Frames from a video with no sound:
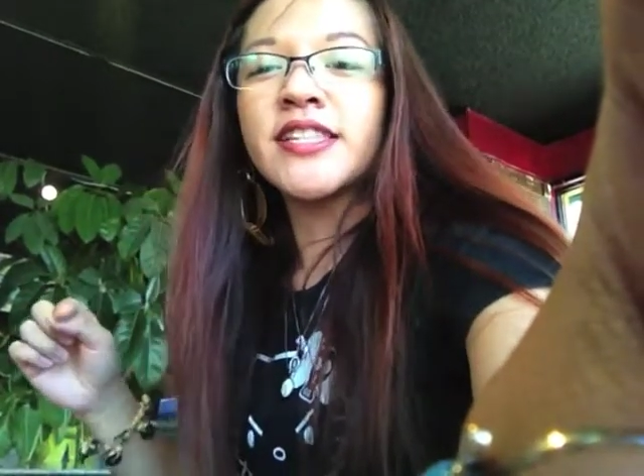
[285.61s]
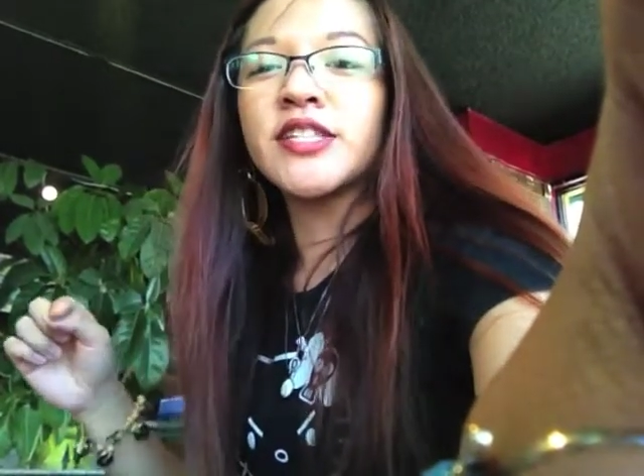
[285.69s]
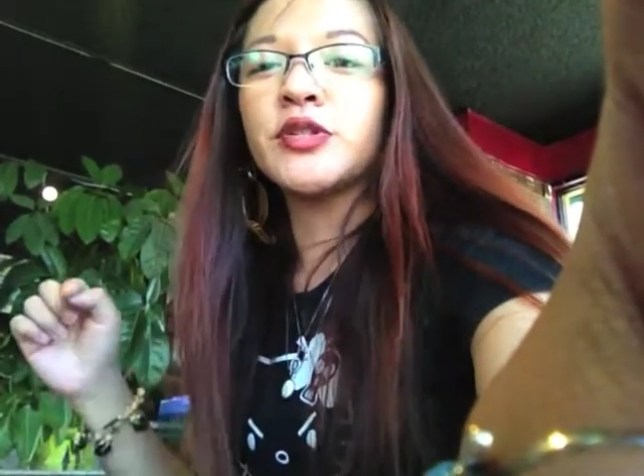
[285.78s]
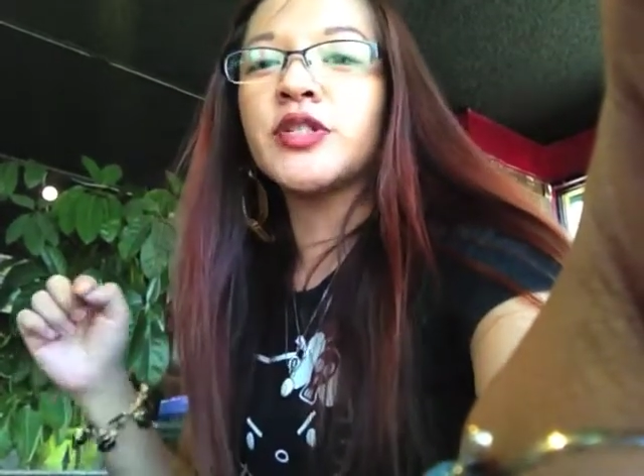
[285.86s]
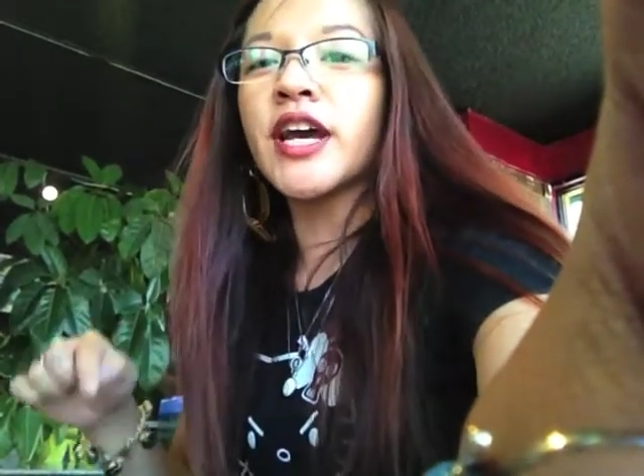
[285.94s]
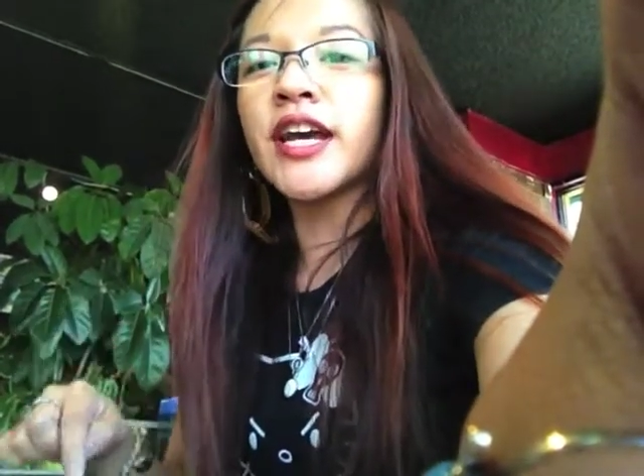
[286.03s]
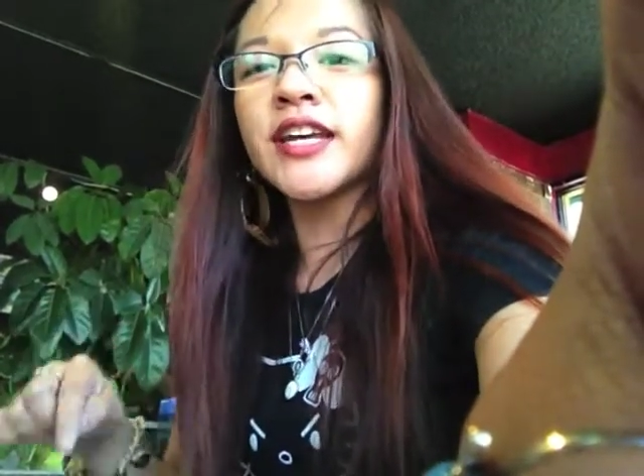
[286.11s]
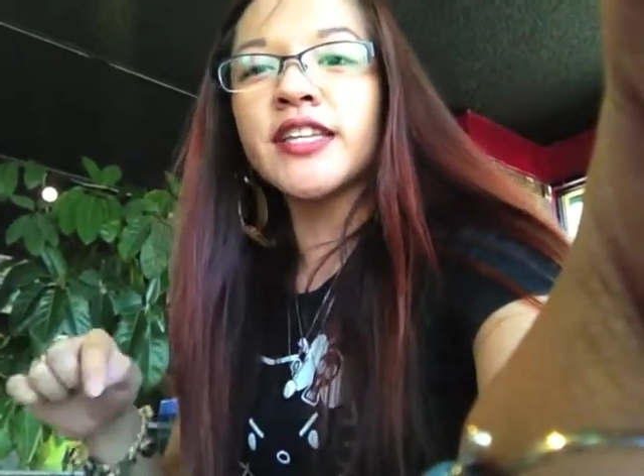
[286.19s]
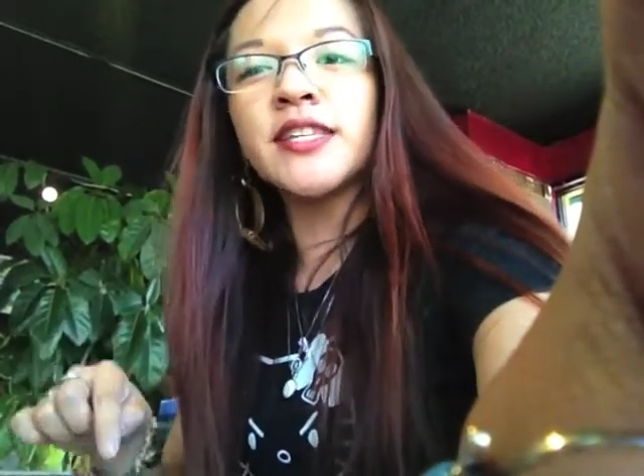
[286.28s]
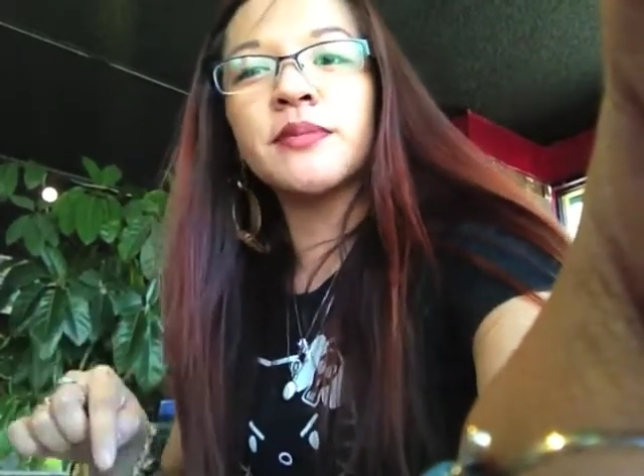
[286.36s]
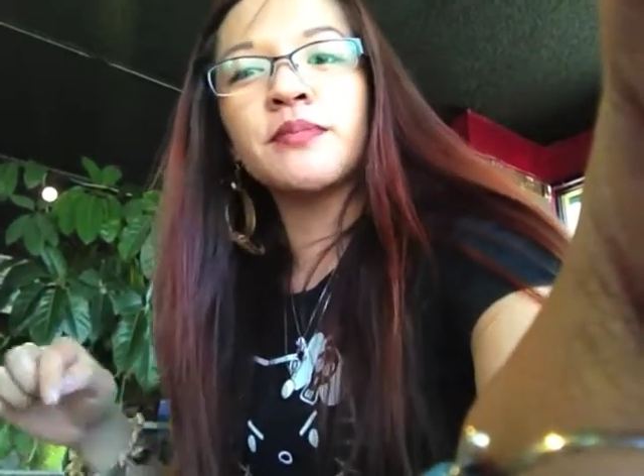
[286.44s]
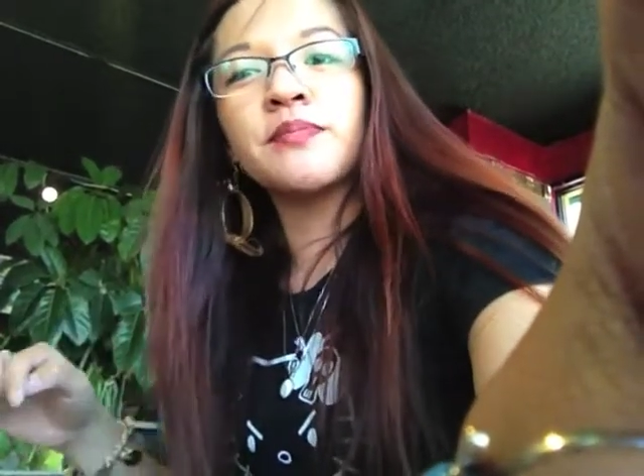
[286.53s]
you check
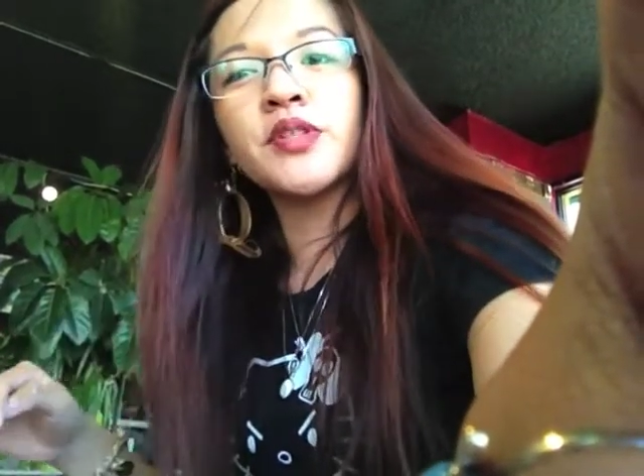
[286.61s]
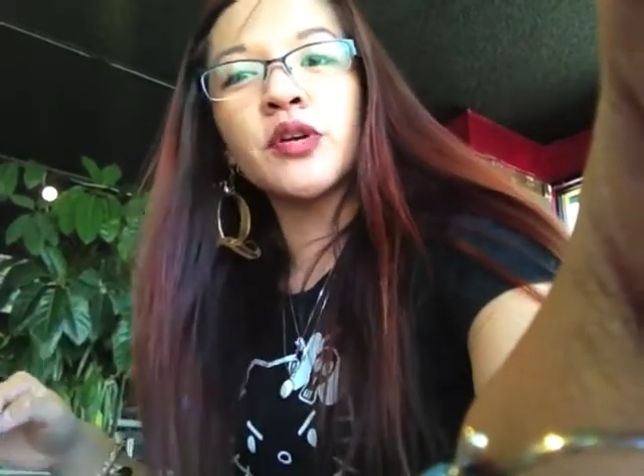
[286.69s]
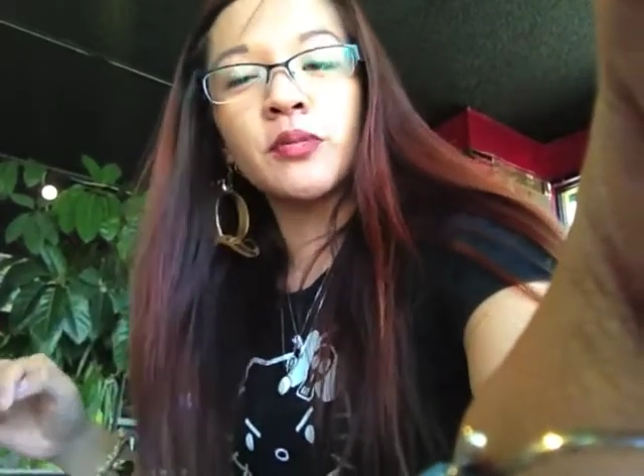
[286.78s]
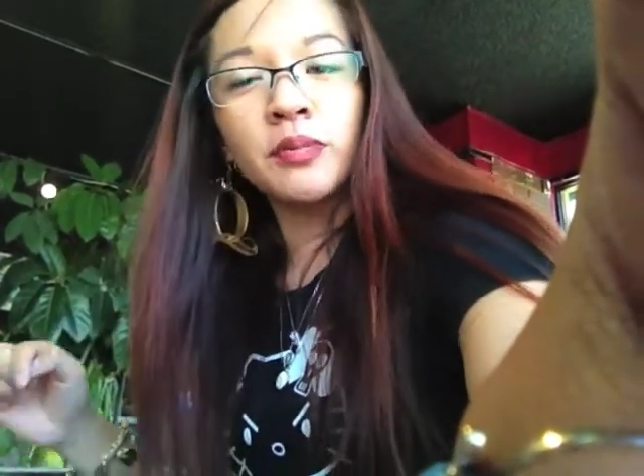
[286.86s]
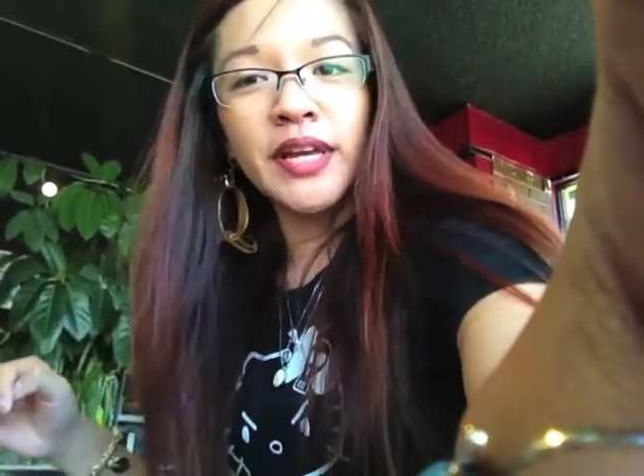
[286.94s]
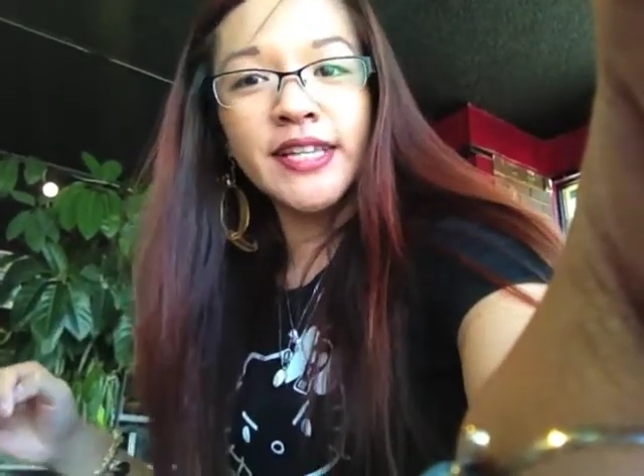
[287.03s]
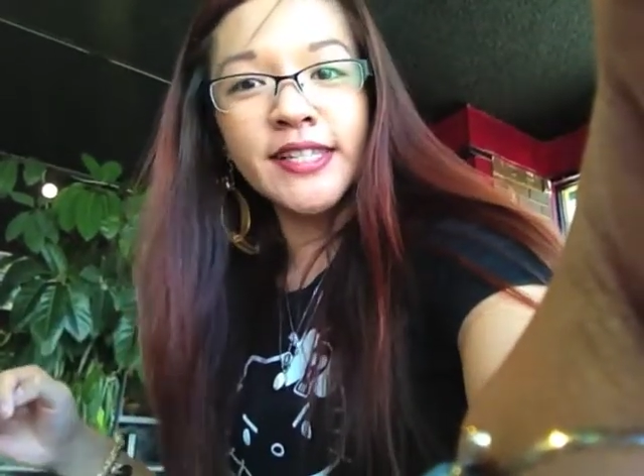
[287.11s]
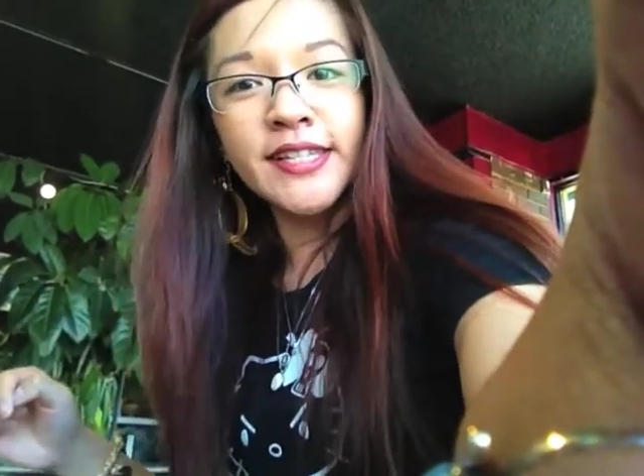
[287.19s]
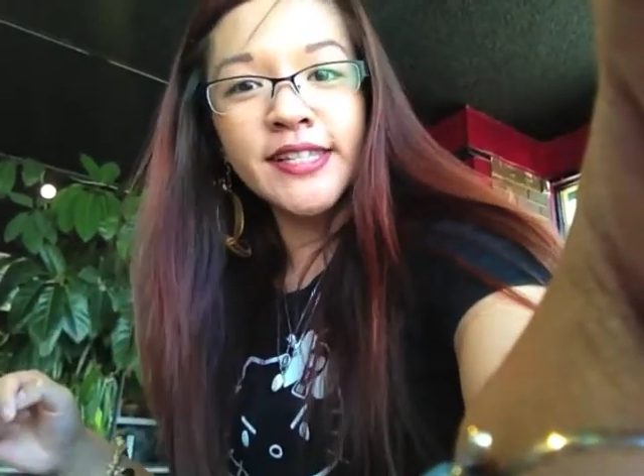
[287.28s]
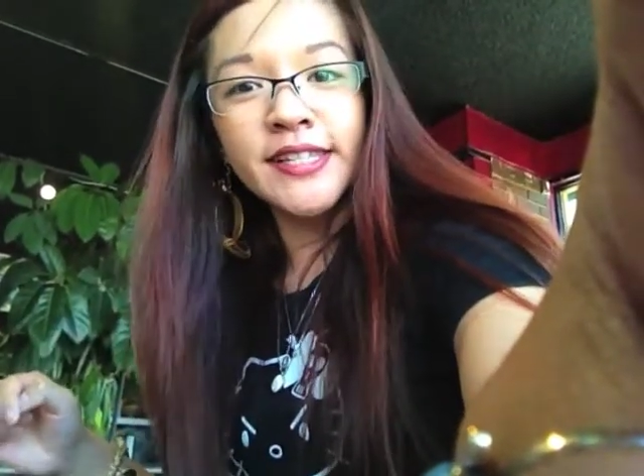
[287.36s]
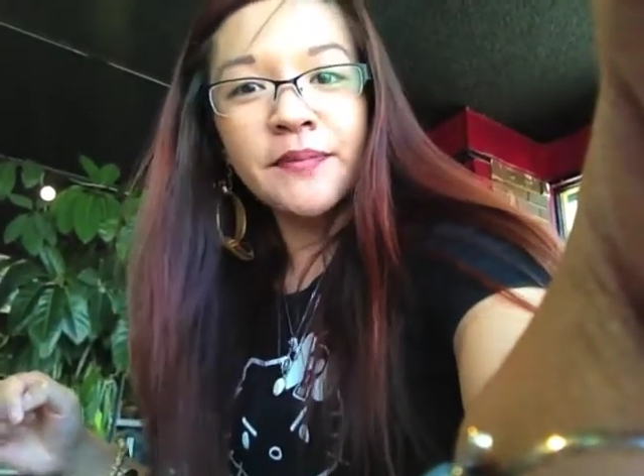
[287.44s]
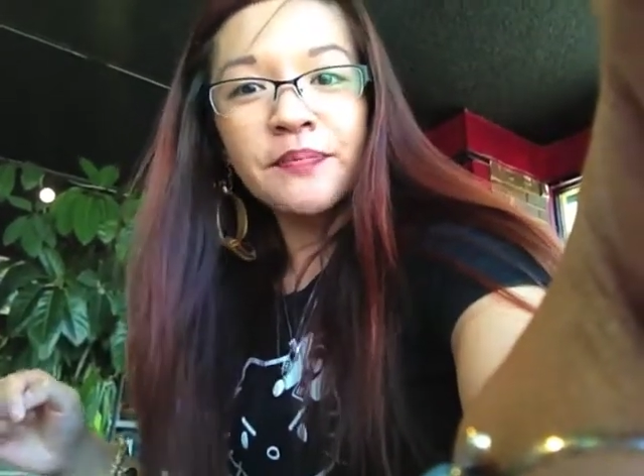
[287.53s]
into certain
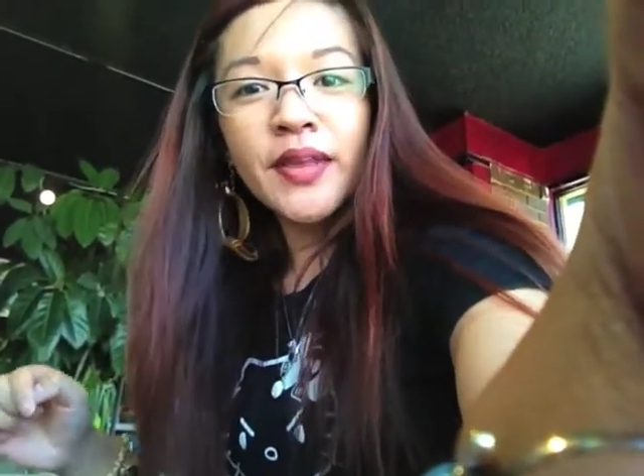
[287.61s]
places,